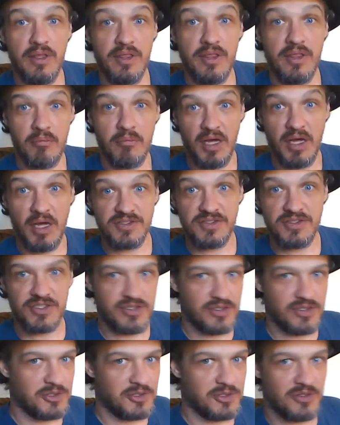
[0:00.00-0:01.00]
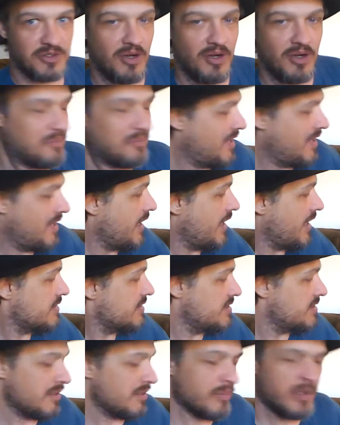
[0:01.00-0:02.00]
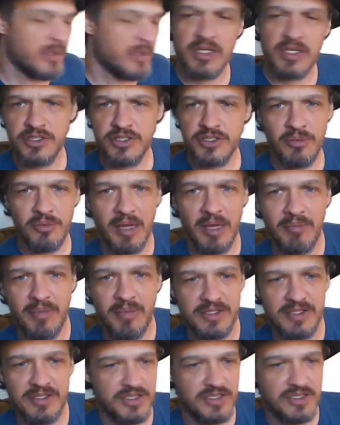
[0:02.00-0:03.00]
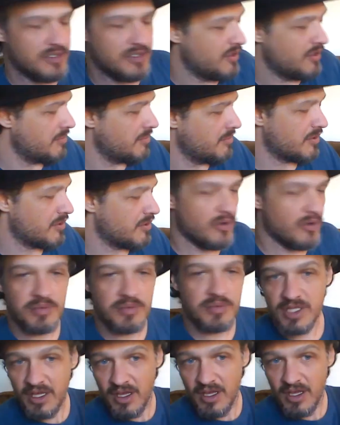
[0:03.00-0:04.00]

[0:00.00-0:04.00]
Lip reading: The monsters are up next. I'm going to do my best to do them in groups.